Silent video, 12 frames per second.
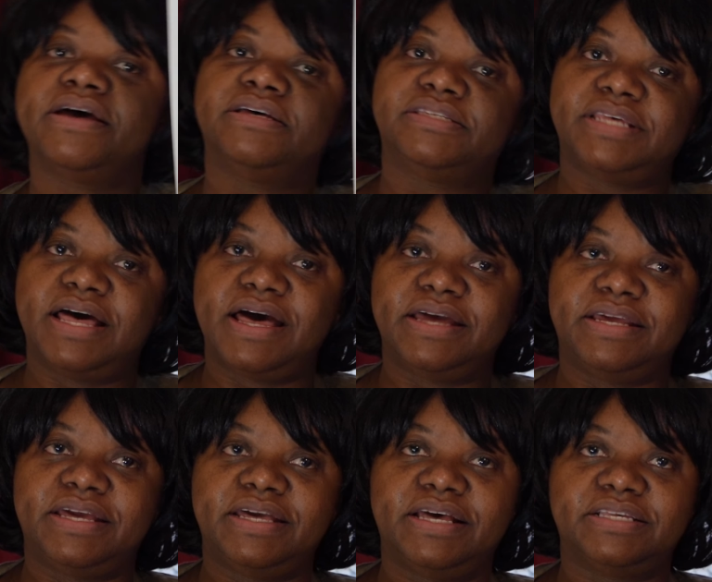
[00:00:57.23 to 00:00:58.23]

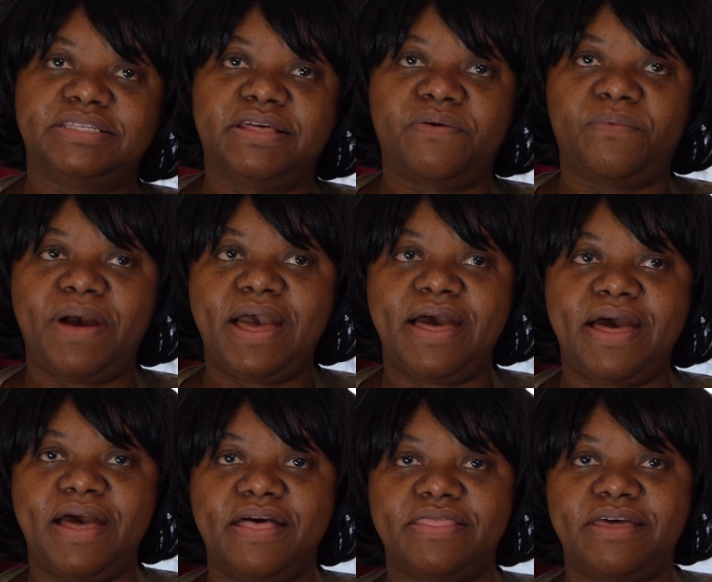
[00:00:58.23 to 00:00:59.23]
Sunny is the
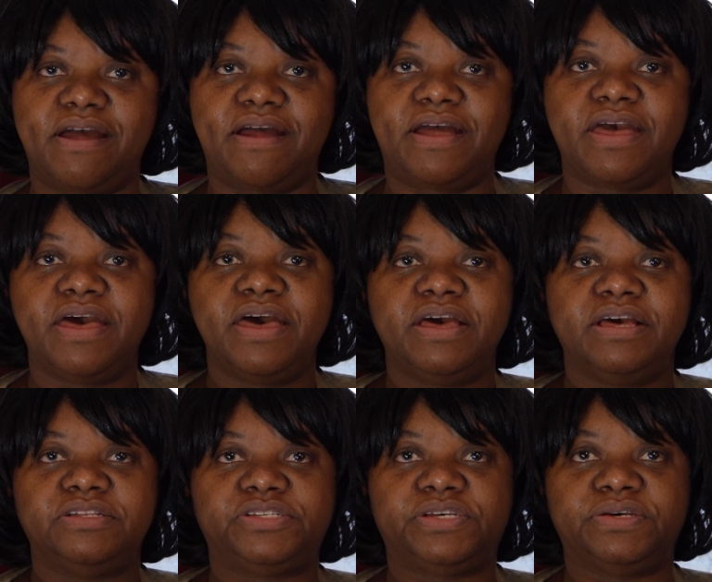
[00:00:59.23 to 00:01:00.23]
weather
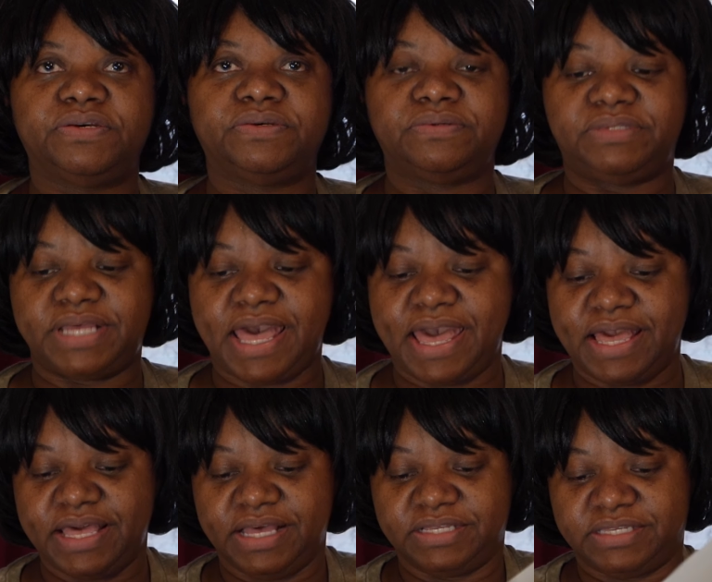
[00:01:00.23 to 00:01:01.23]

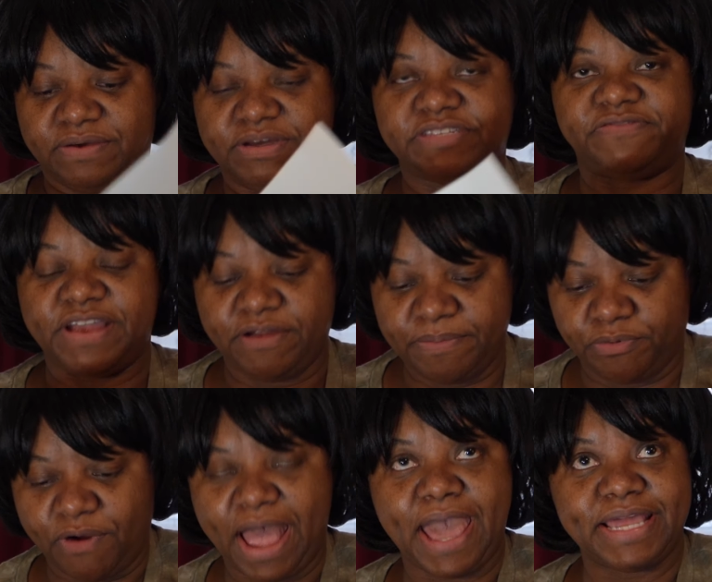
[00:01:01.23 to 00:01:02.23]
today. So it's very
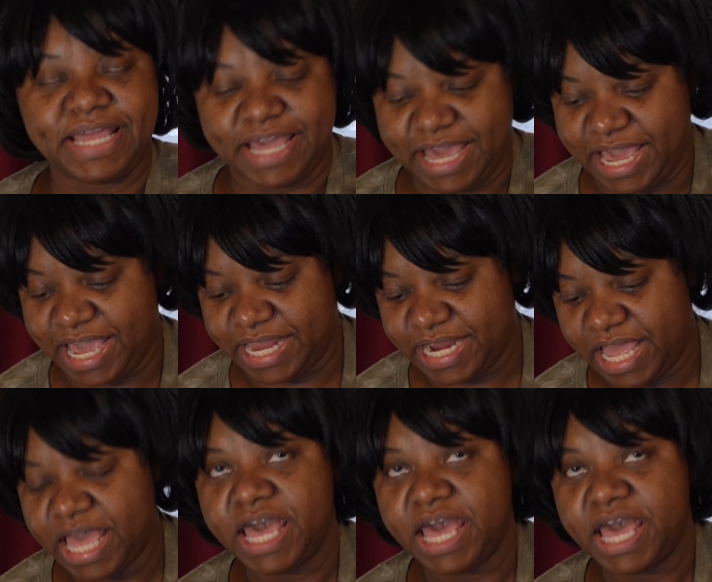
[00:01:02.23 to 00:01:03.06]
bright and